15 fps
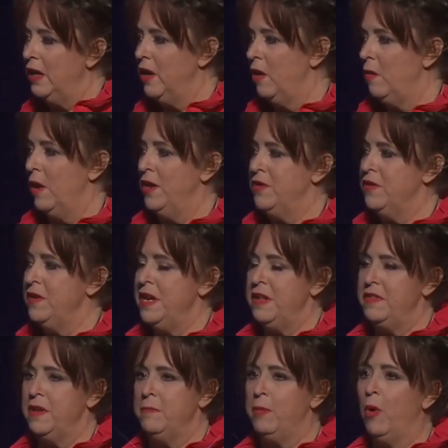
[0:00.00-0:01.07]
and go
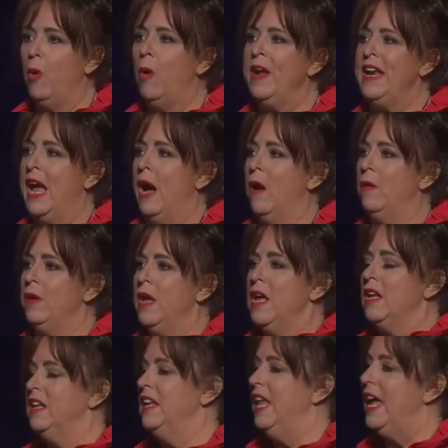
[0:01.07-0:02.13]
underneath and point out
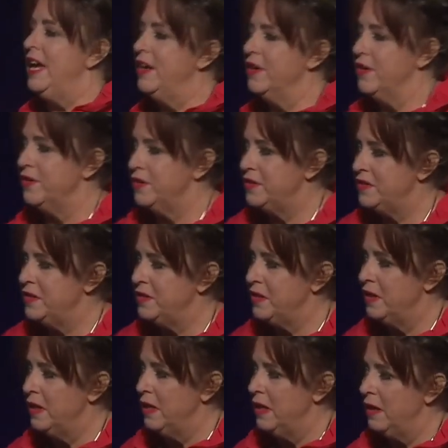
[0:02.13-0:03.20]

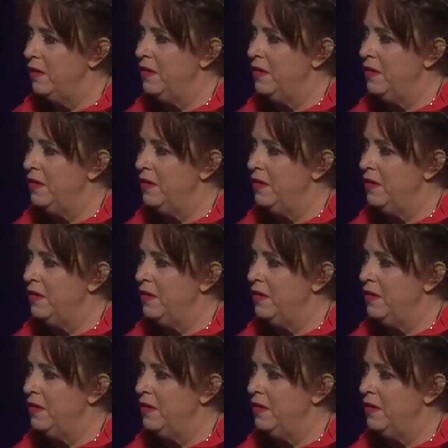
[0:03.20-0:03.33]
layers